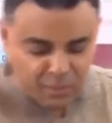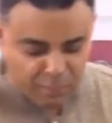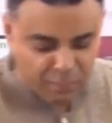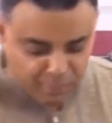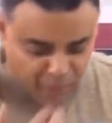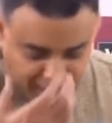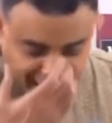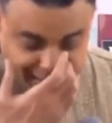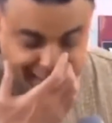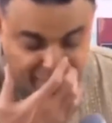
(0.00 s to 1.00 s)

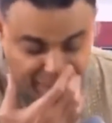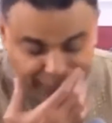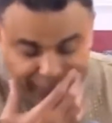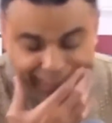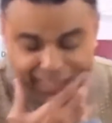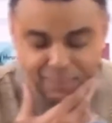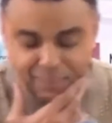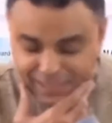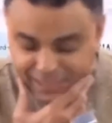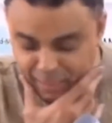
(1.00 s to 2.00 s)
conducted repeatedly by
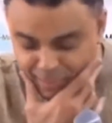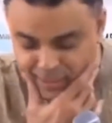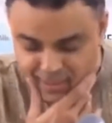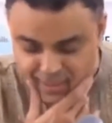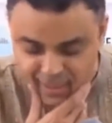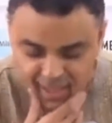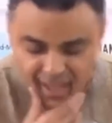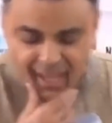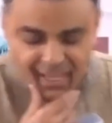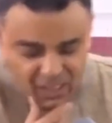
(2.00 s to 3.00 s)
shepherds.
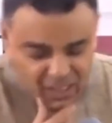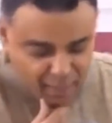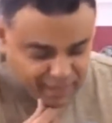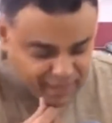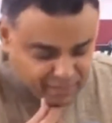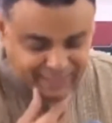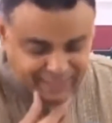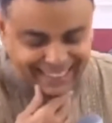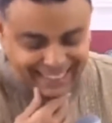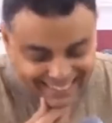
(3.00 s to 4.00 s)
Shepherds must
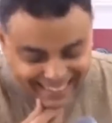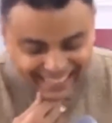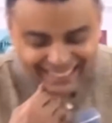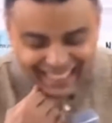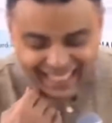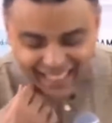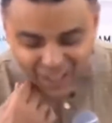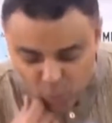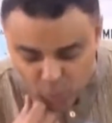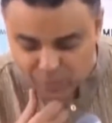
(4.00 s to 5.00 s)
intentionally
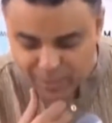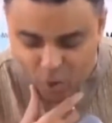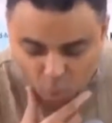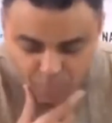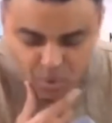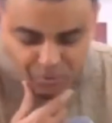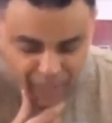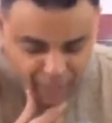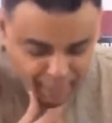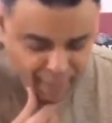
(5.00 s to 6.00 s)
go to the homes of their
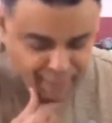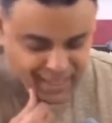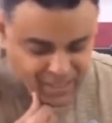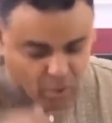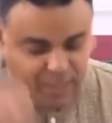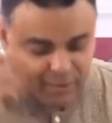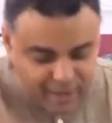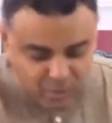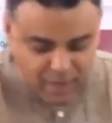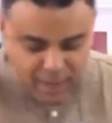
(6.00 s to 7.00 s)
members on a
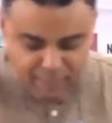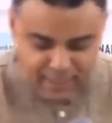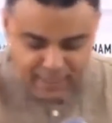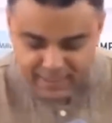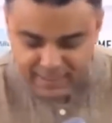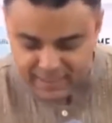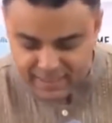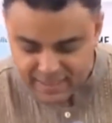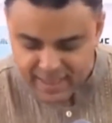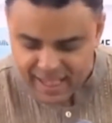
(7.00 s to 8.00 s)
regular basis.
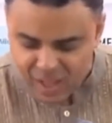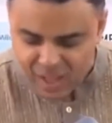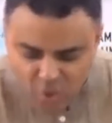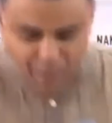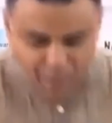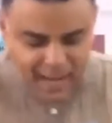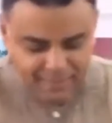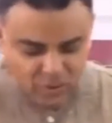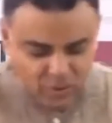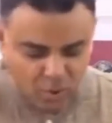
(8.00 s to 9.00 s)
No one ever
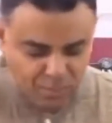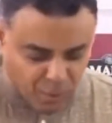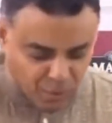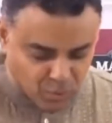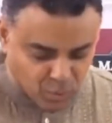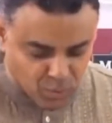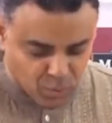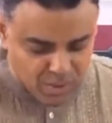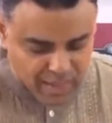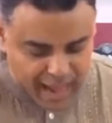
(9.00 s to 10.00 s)
told me what to do.
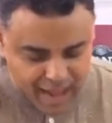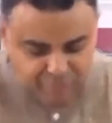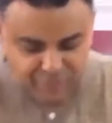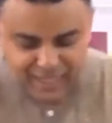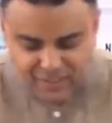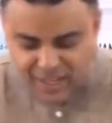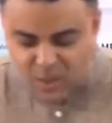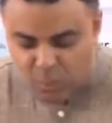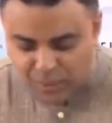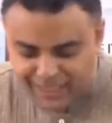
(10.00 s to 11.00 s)
I have naturally
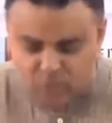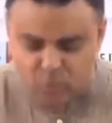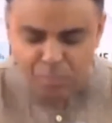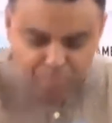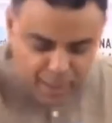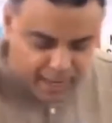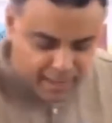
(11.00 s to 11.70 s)
wanted to pray,